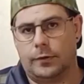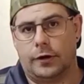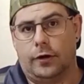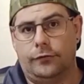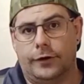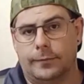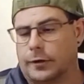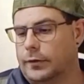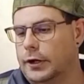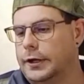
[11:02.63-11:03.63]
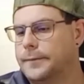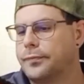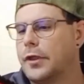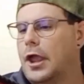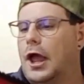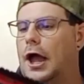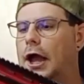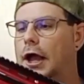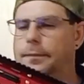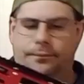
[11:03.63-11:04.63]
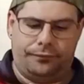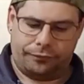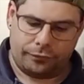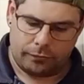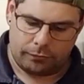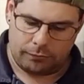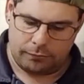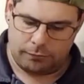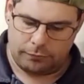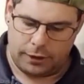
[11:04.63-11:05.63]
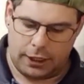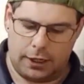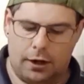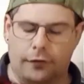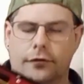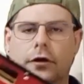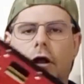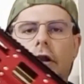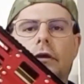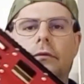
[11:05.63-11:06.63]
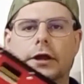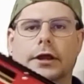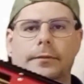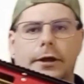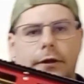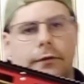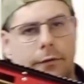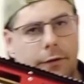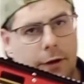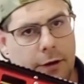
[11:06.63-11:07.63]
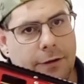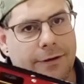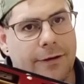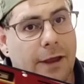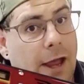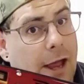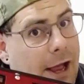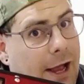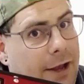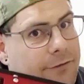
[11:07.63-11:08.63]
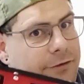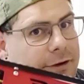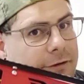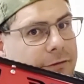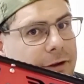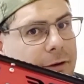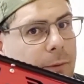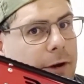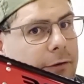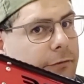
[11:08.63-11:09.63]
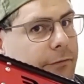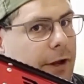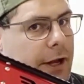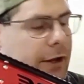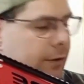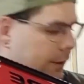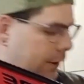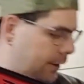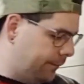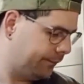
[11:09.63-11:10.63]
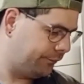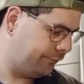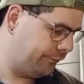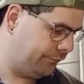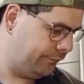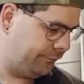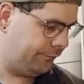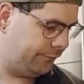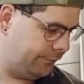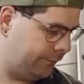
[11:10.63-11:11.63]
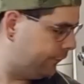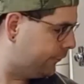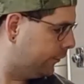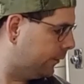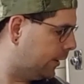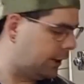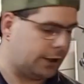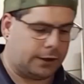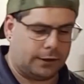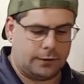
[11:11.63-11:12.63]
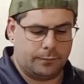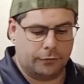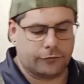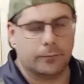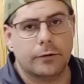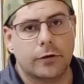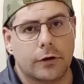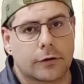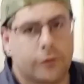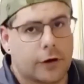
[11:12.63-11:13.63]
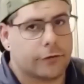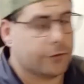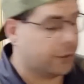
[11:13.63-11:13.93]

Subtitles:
to know something, really. Yeah, I do highly recommend, as you can see, one just fell out earlier, to put some blue Loctite. So